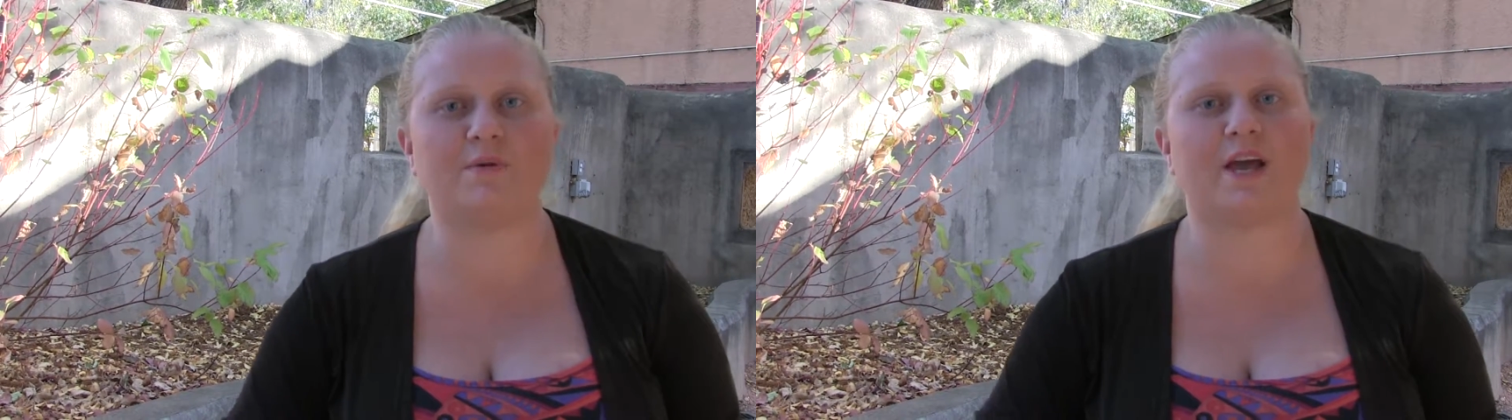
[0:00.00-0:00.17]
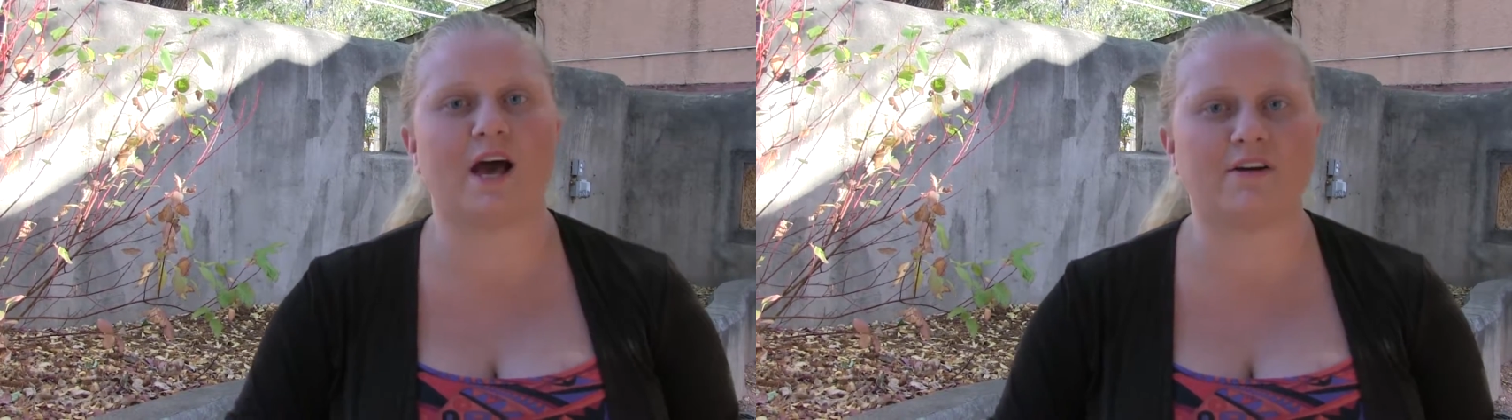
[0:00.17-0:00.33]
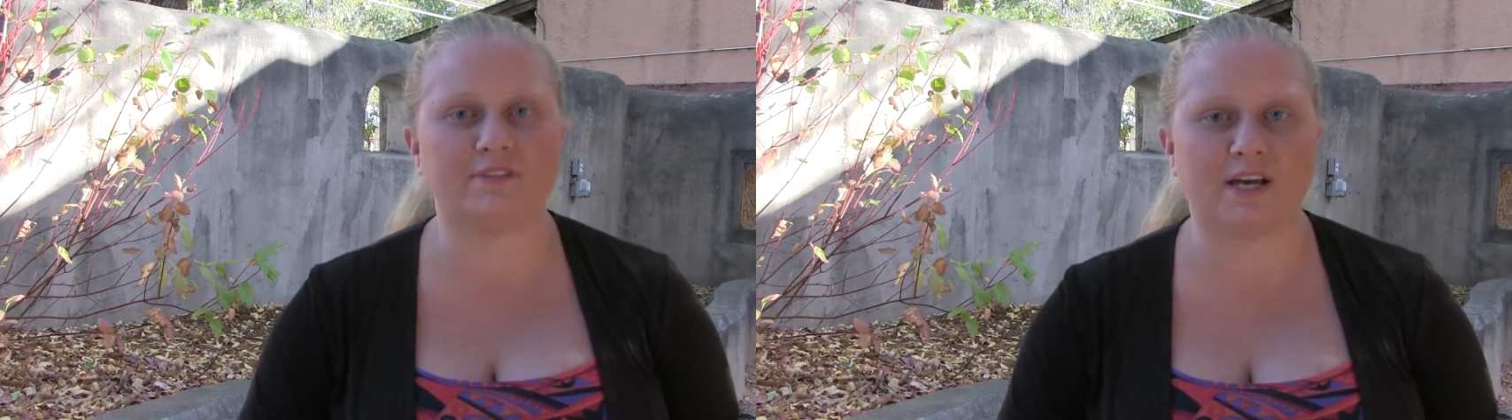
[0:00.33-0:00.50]
we
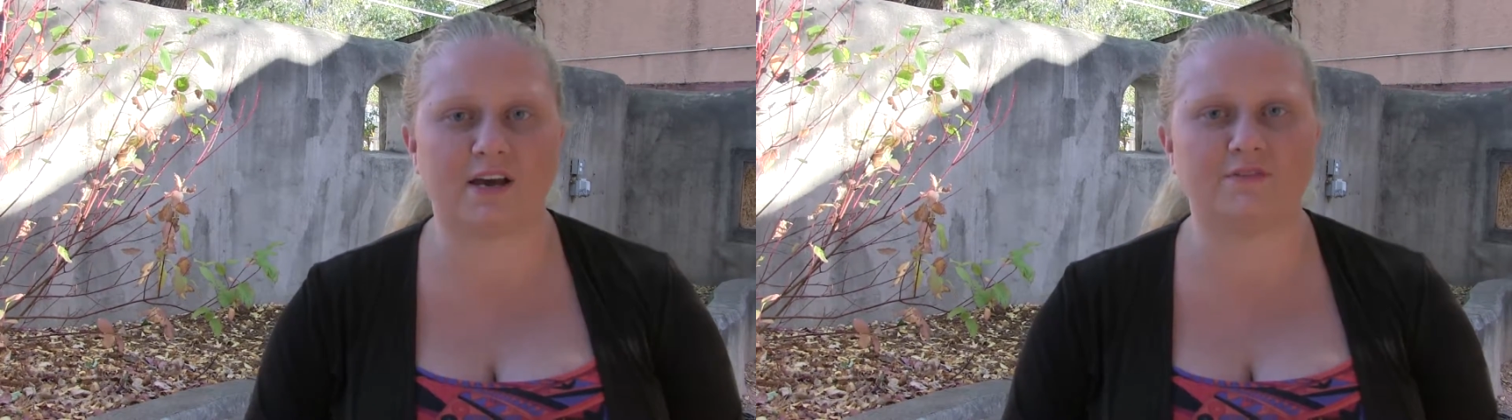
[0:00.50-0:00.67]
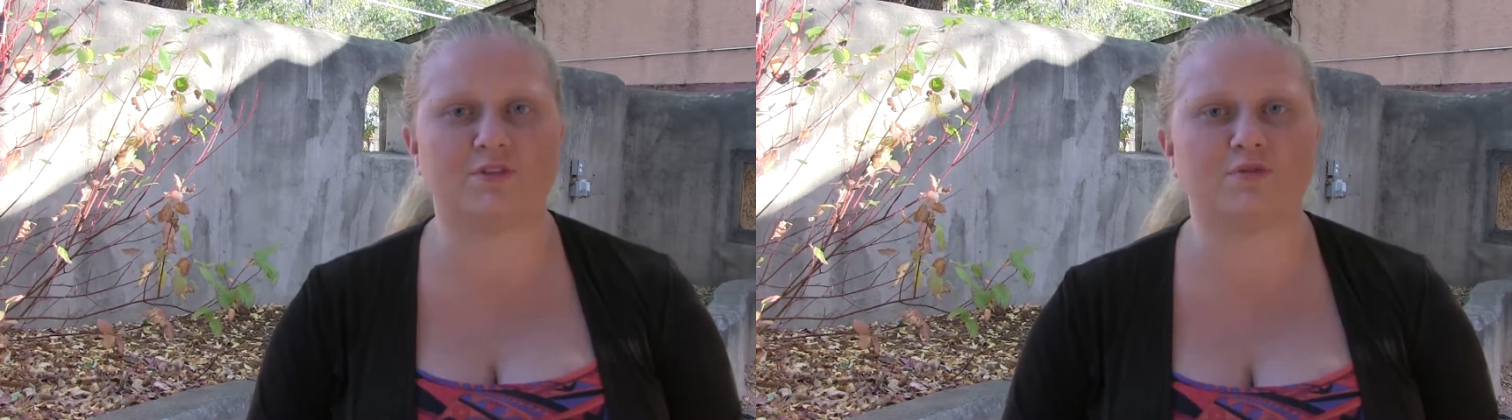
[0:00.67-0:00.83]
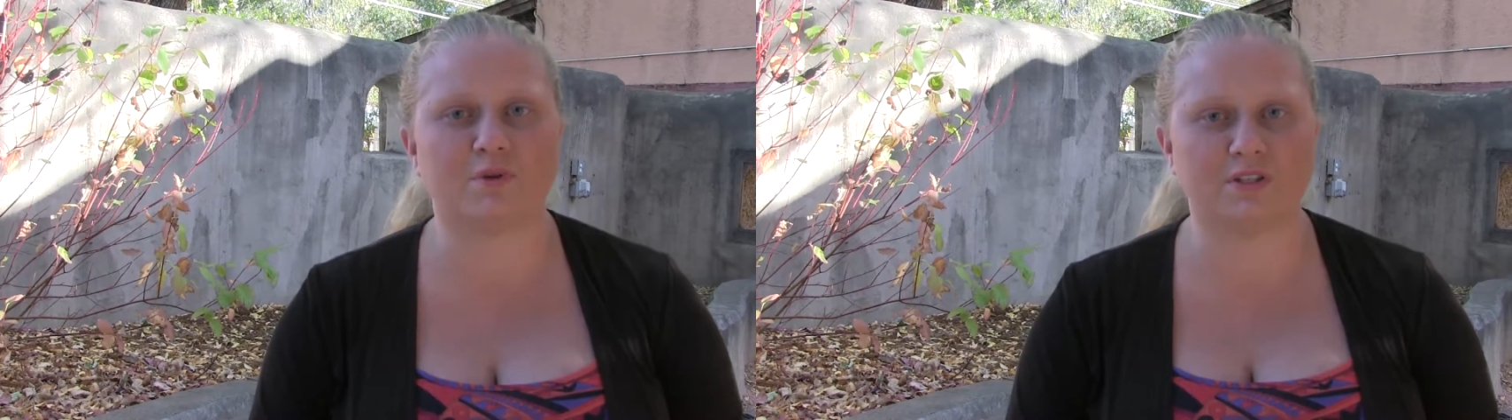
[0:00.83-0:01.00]
have to have
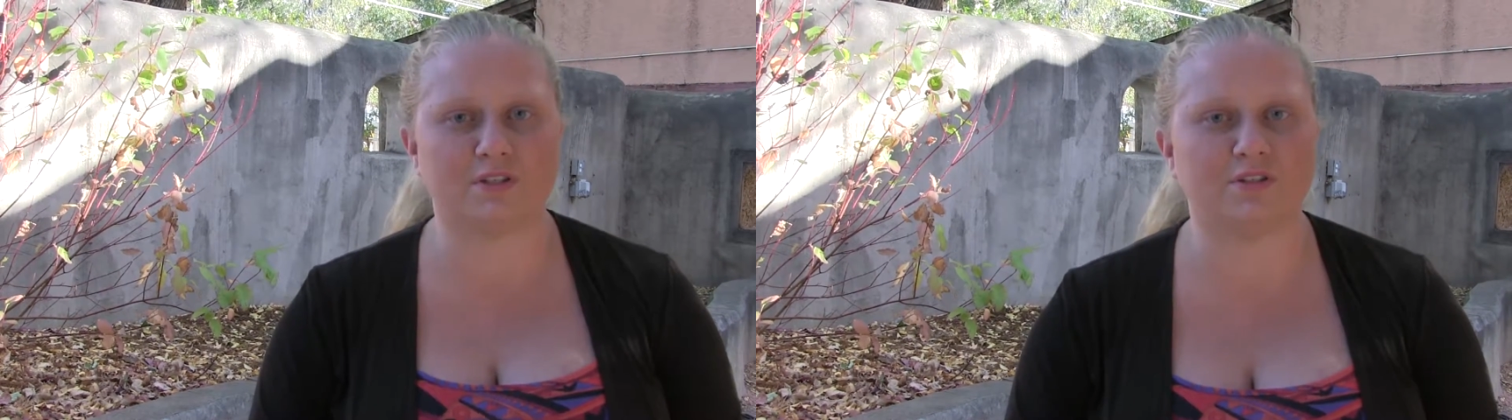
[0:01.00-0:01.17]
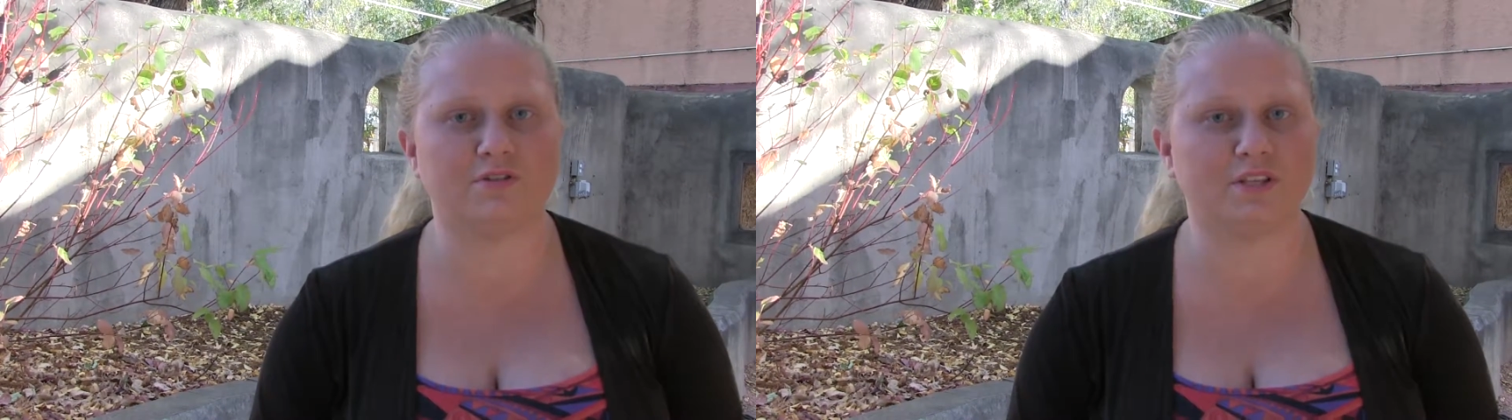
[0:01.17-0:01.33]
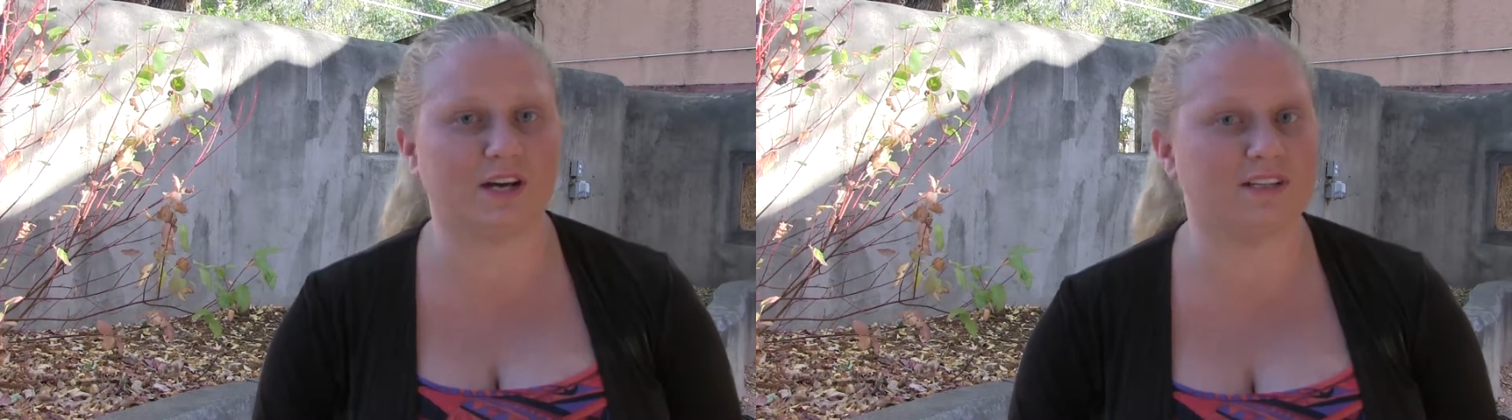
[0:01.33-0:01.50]
those one to
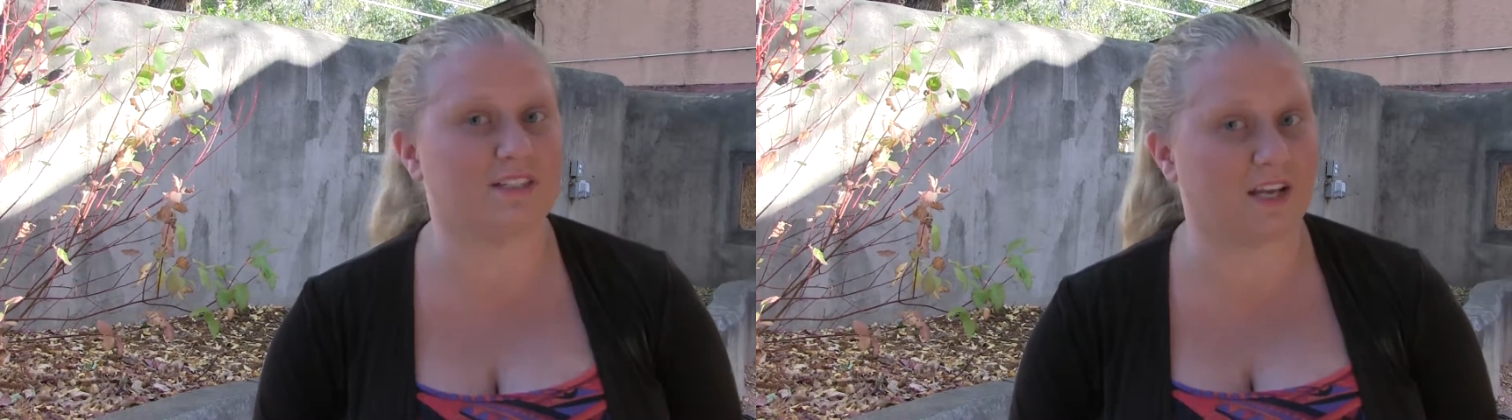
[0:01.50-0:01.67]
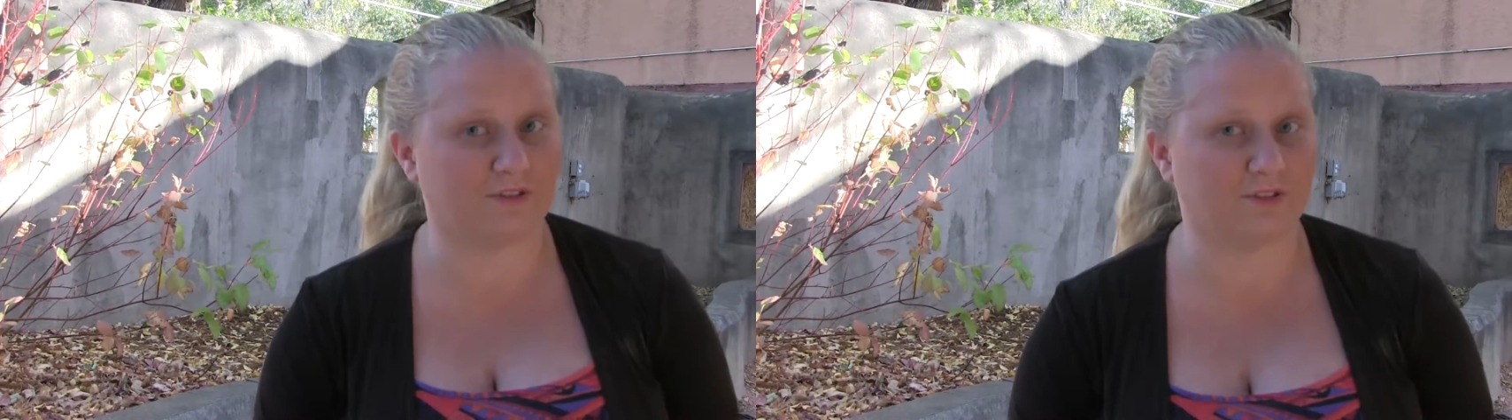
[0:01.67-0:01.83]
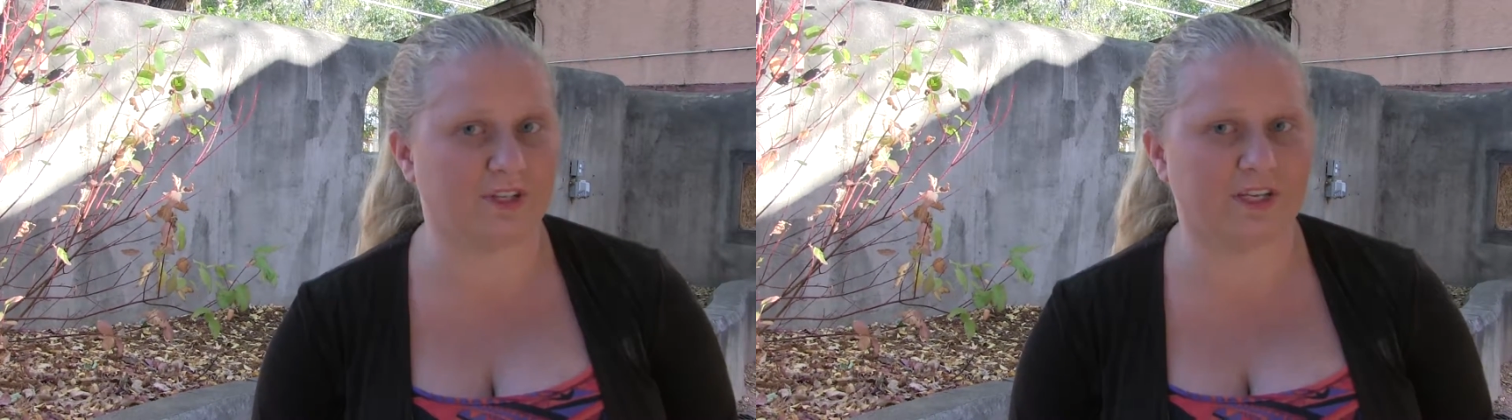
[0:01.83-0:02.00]
two tons
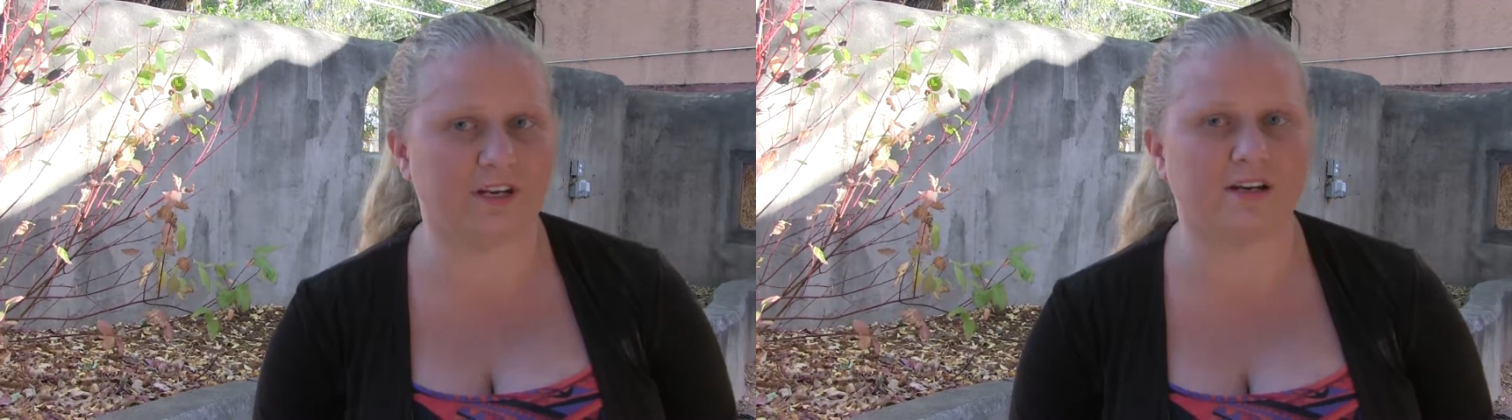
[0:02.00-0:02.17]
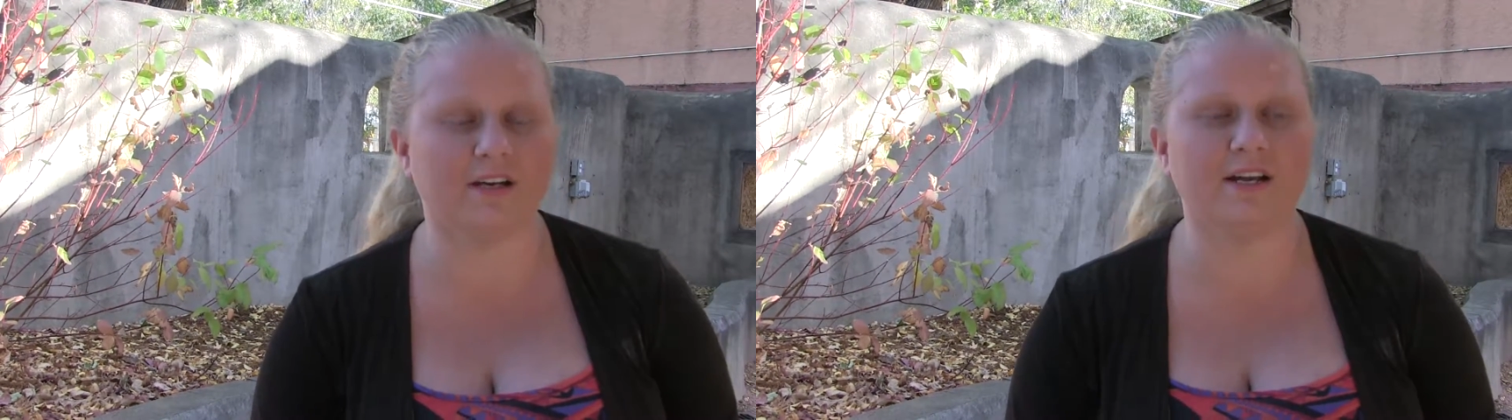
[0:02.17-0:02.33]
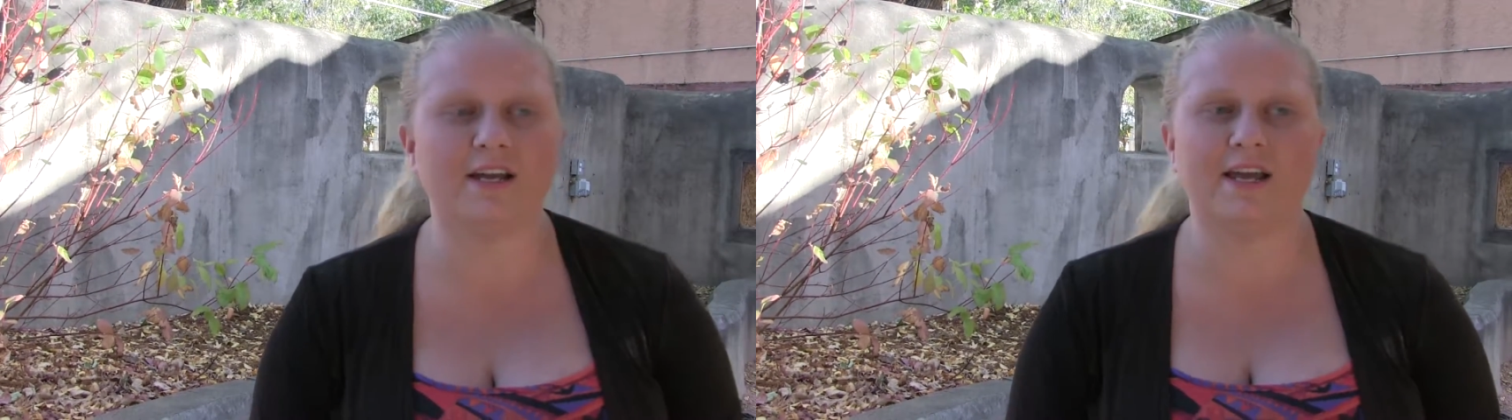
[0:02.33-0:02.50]
every year.